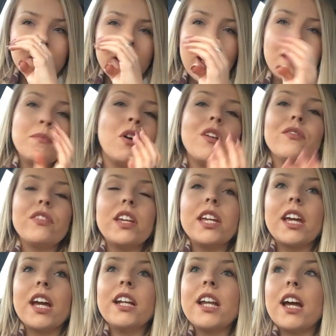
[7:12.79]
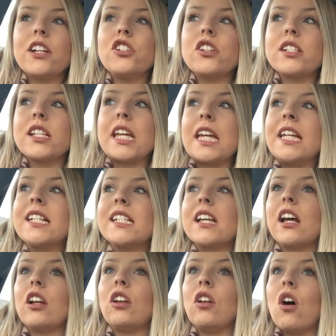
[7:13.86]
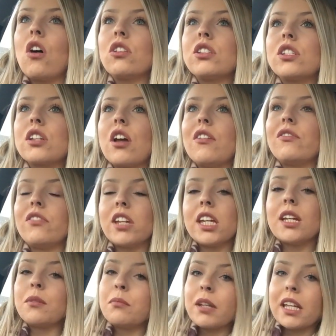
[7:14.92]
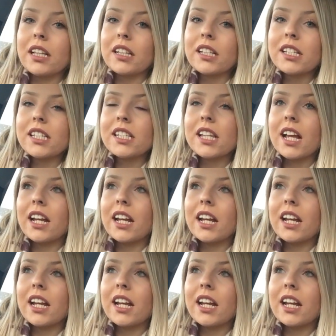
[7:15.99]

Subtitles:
So yeah, I'm not vegan. I just eat a lot of vegan meals,